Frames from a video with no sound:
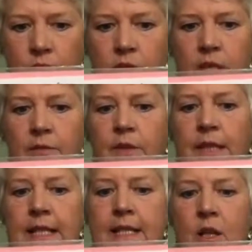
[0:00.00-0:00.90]

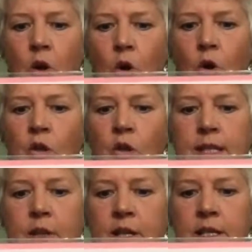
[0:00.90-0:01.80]
syphilis, a whole
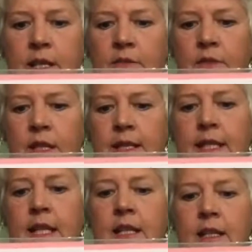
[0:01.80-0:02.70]
series of
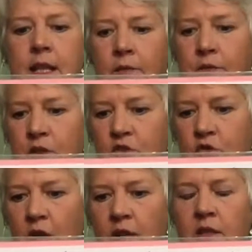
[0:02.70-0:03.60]
insidious
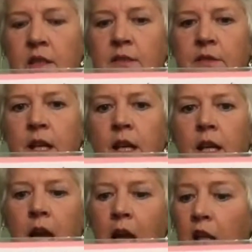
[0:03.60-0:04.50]
self-destructive,
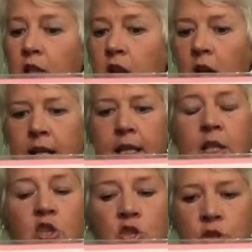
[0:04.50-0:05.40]
a lot of
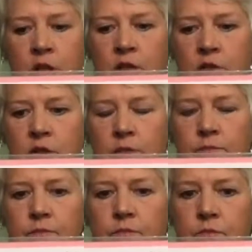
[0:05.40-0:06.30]
injuries
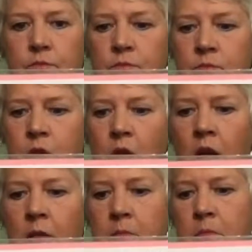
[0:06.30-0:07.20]

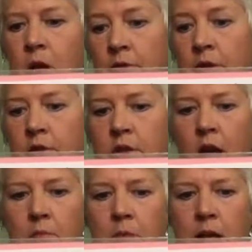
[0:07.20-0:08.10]
on their
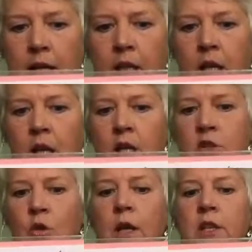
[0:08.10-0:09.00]
timeline.
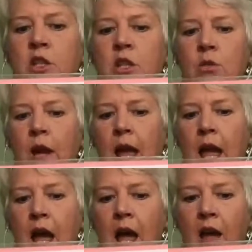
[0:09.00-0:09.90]
So once you
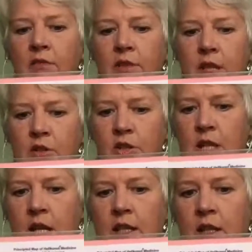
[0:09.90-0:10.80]
have an
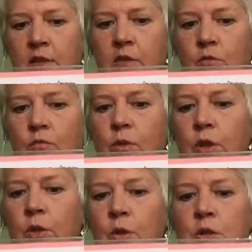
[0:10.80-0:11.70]
understanding of the
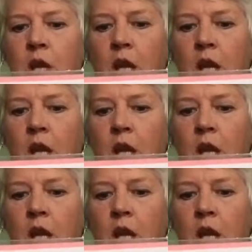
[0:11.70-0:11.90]
roots,